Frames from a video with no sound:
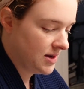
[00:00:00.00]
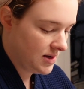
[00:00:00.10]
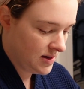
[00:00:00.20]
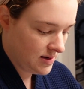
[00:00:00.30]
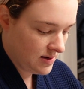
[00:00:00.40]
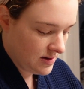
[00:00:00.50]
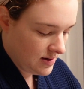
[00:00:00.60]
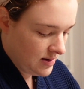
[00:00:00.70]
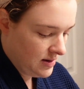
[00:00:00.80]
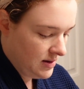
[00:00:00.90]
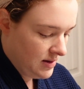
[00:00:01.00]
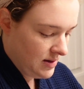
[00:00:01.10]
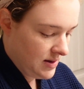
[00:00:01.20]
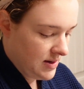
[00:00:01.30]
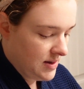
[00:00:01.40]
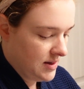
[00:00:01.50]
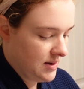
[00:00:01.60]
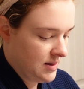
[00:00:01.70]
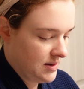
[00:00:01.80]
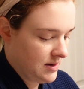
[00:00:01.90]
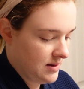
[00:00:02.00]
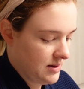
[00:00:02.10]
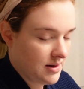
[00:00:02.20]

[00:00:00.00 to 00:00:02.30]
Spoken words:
[no speech]